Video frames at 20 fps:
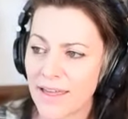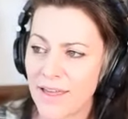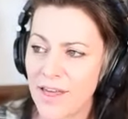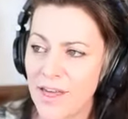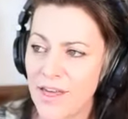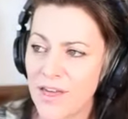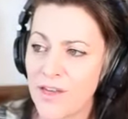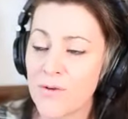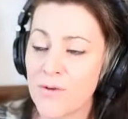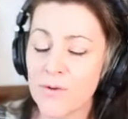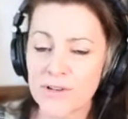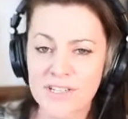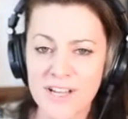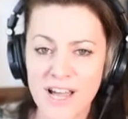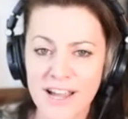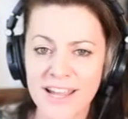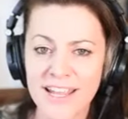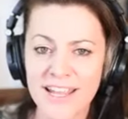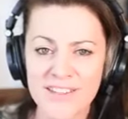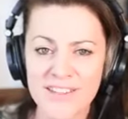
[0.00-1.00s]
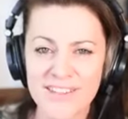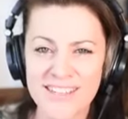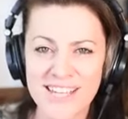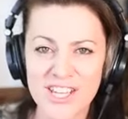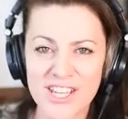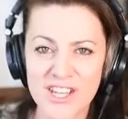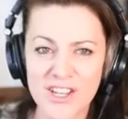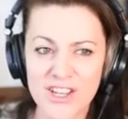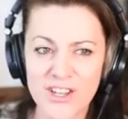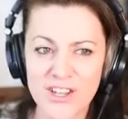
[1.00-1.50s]
you were talking, like
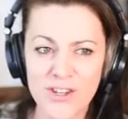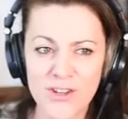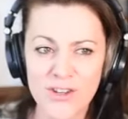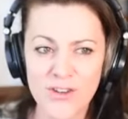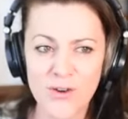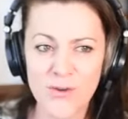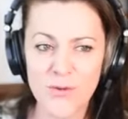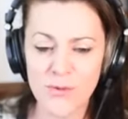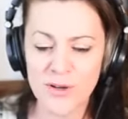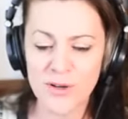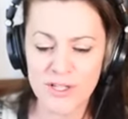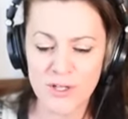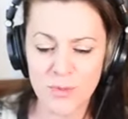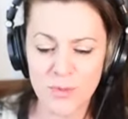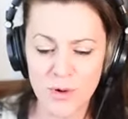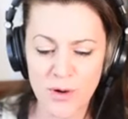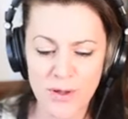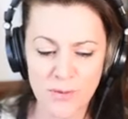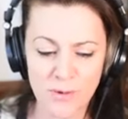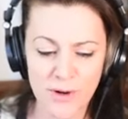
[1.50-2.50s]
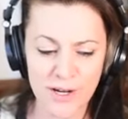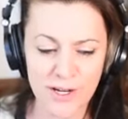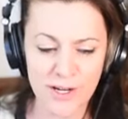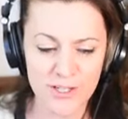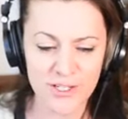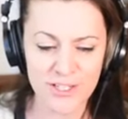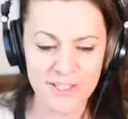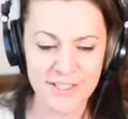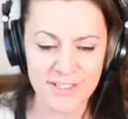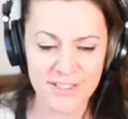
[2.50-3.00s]
you, you don't reach a point where you're
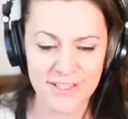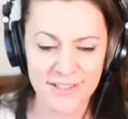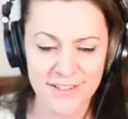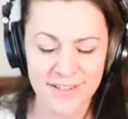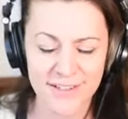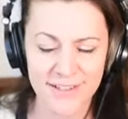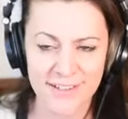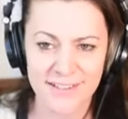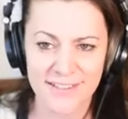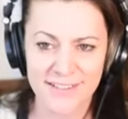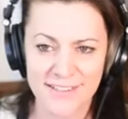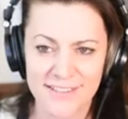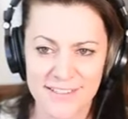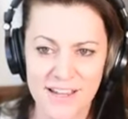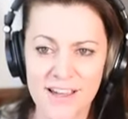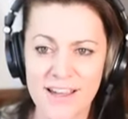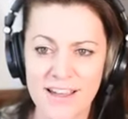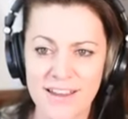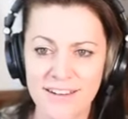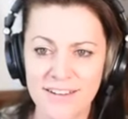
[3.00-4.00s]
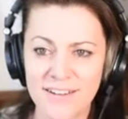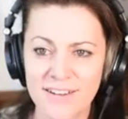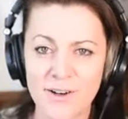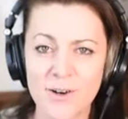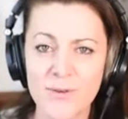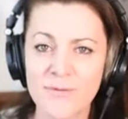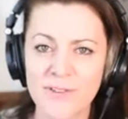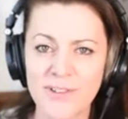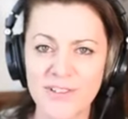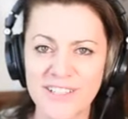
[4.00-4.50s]
just done
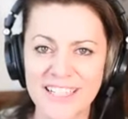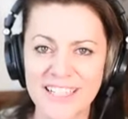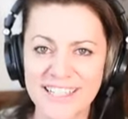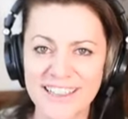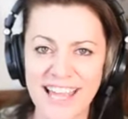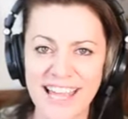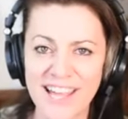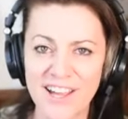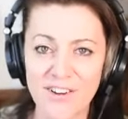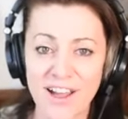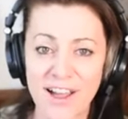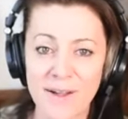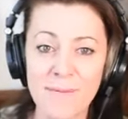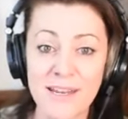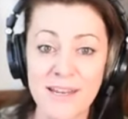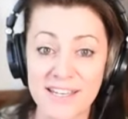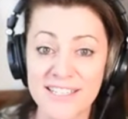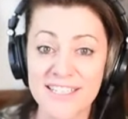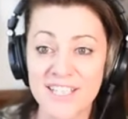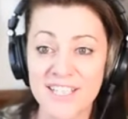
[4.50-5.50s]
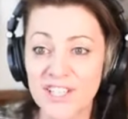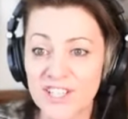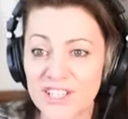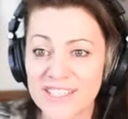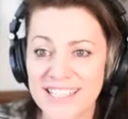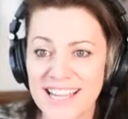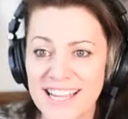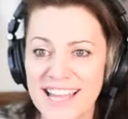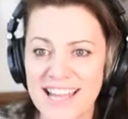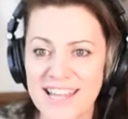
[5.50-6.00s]
hopefully like i mean until you're
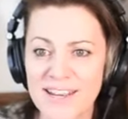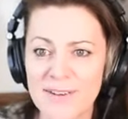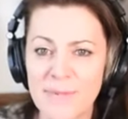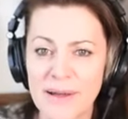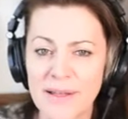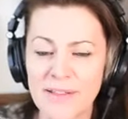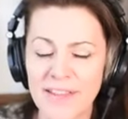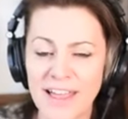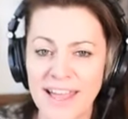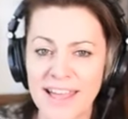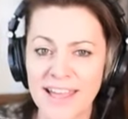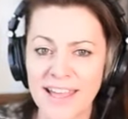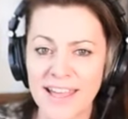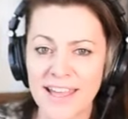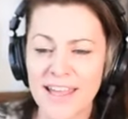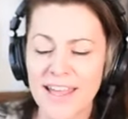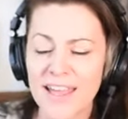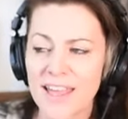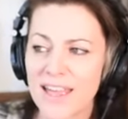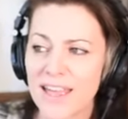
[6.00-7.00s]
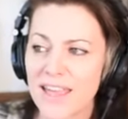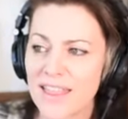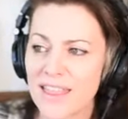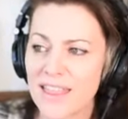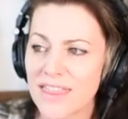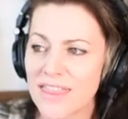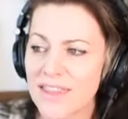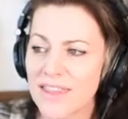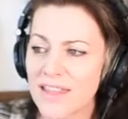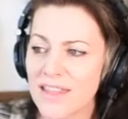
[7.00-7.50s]
dead but like
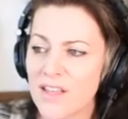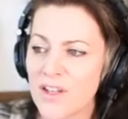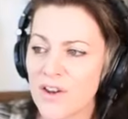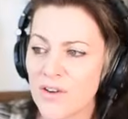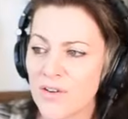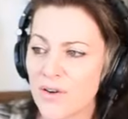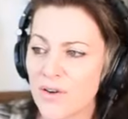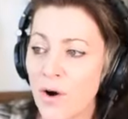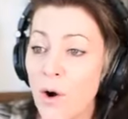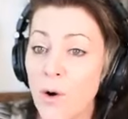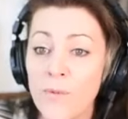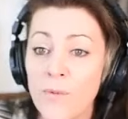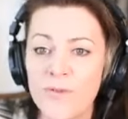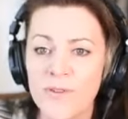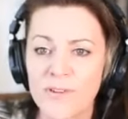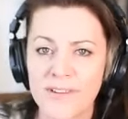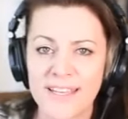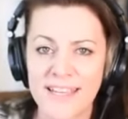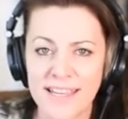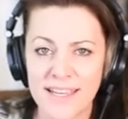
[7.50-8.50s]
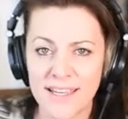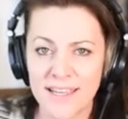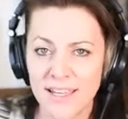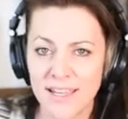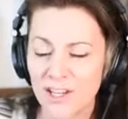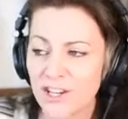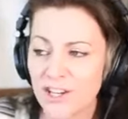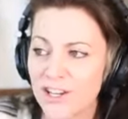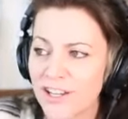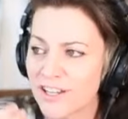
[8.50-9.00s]
you know hopefully
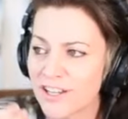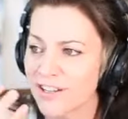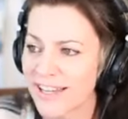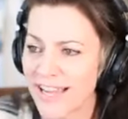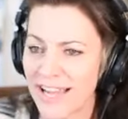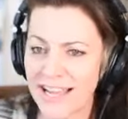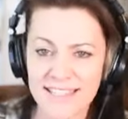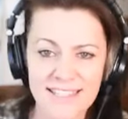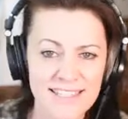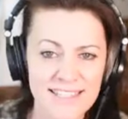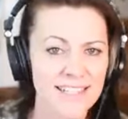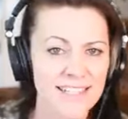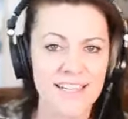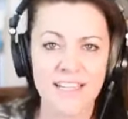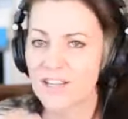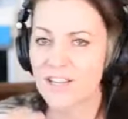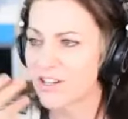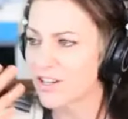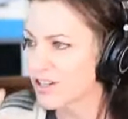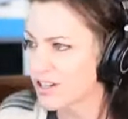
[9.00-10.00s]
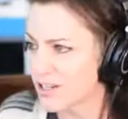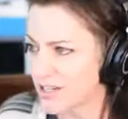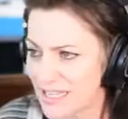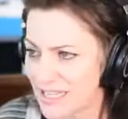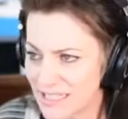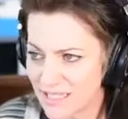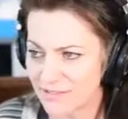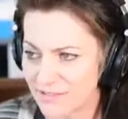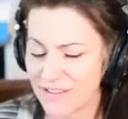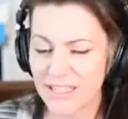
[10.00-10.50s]
your curiosity and your
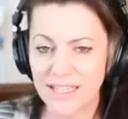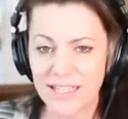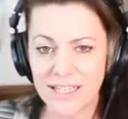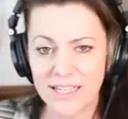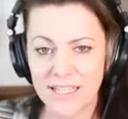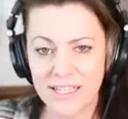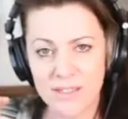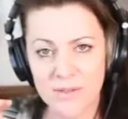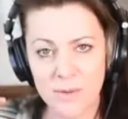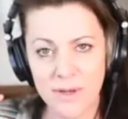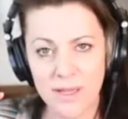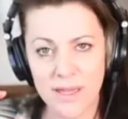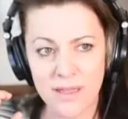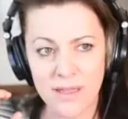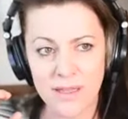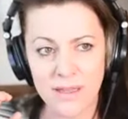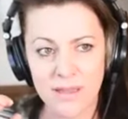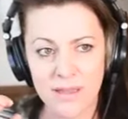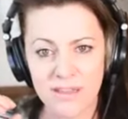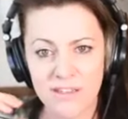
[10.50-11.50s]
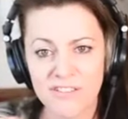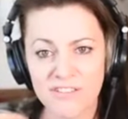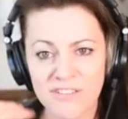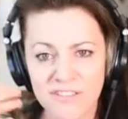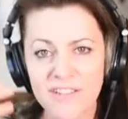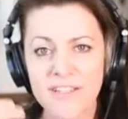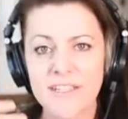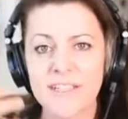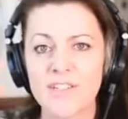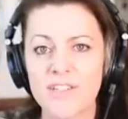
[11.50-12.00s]
creativity is what
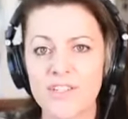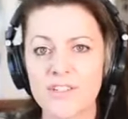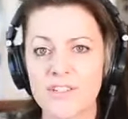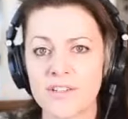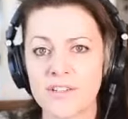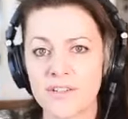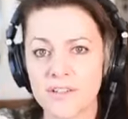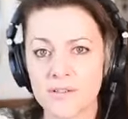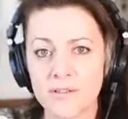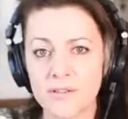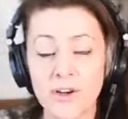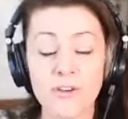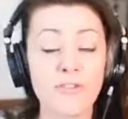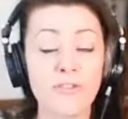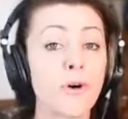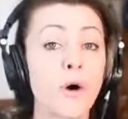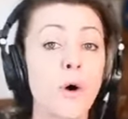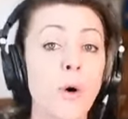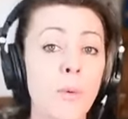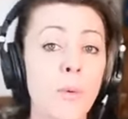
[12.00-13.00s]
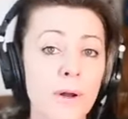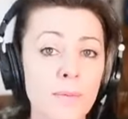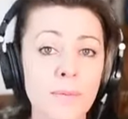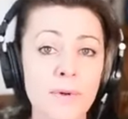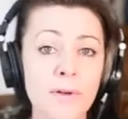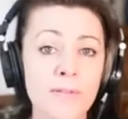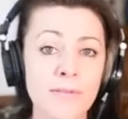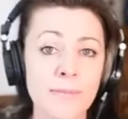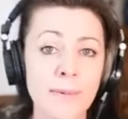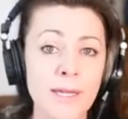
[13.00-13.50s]
feeds your your forward
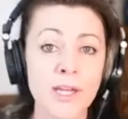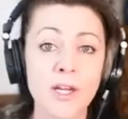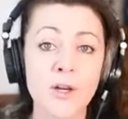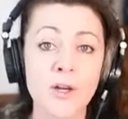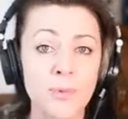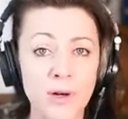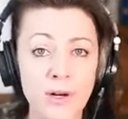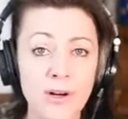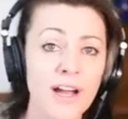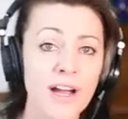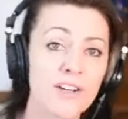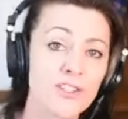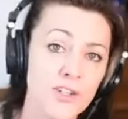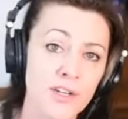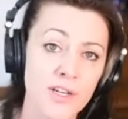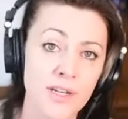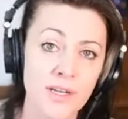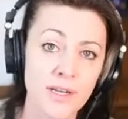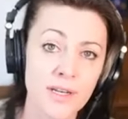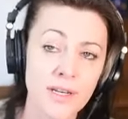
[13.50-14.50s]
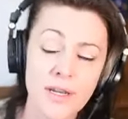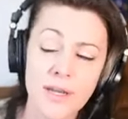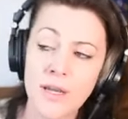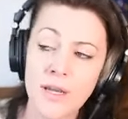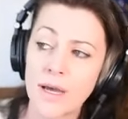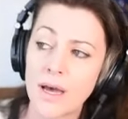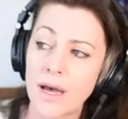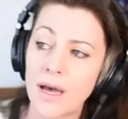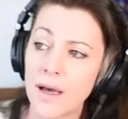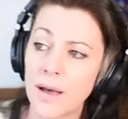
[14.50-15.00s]
movement your progression
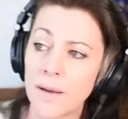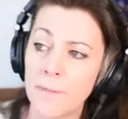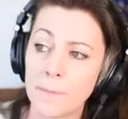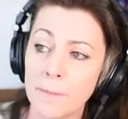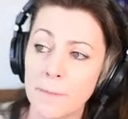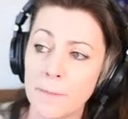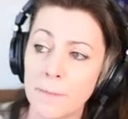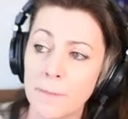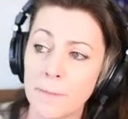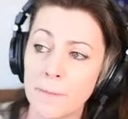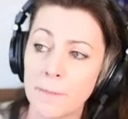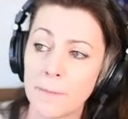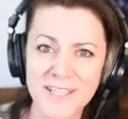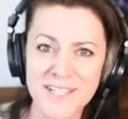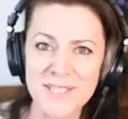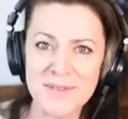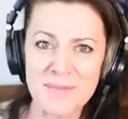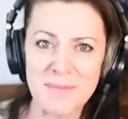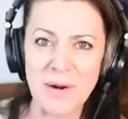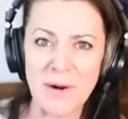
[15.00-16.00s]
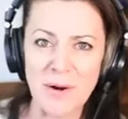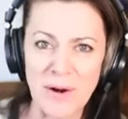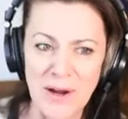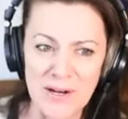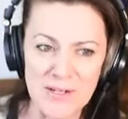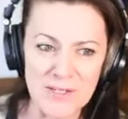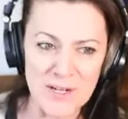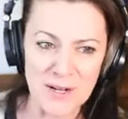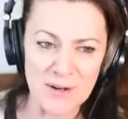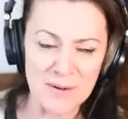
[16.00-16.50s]
um hopefully it's
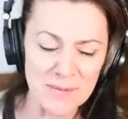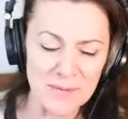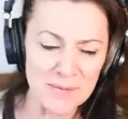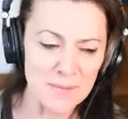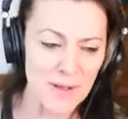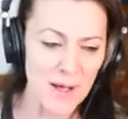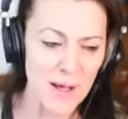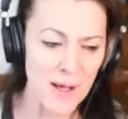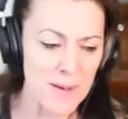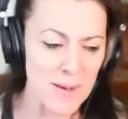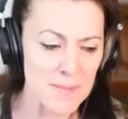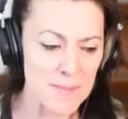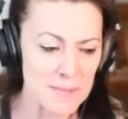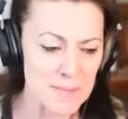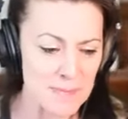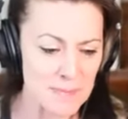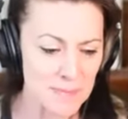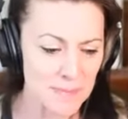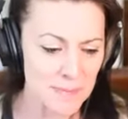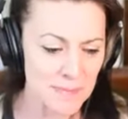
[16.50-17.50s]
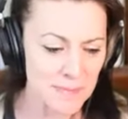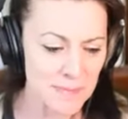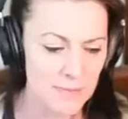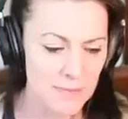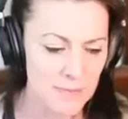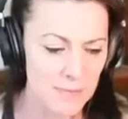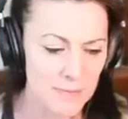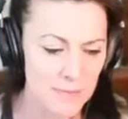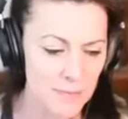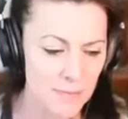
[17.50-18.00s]
progression um
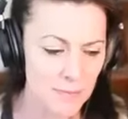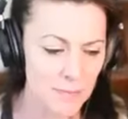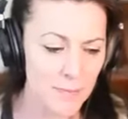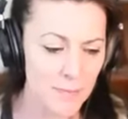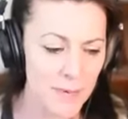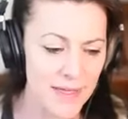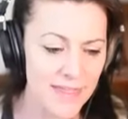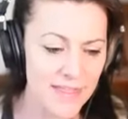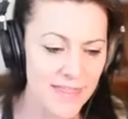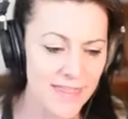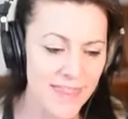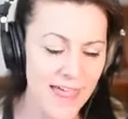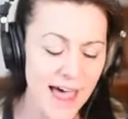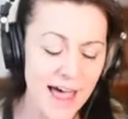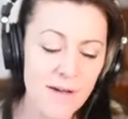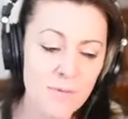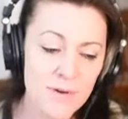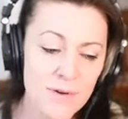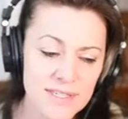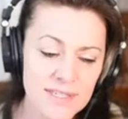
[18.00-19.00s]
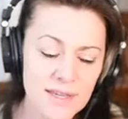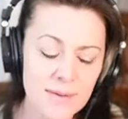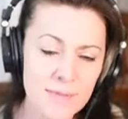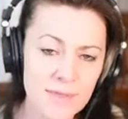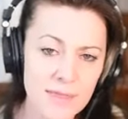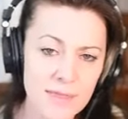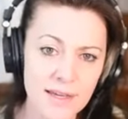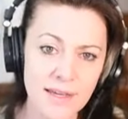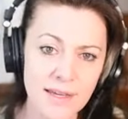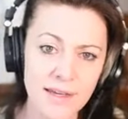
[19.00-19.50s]
but that well, was
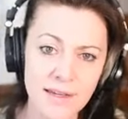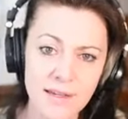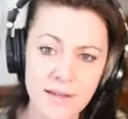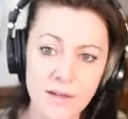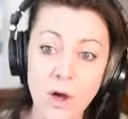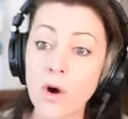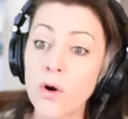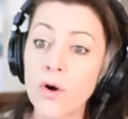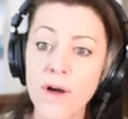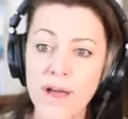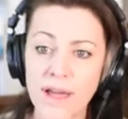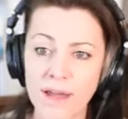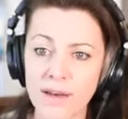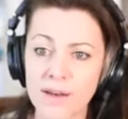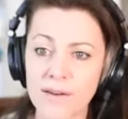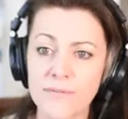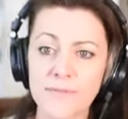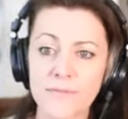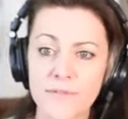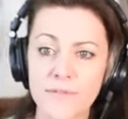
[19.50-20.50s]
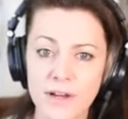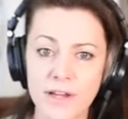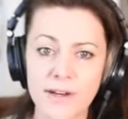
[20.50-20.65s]
something oh go ahead go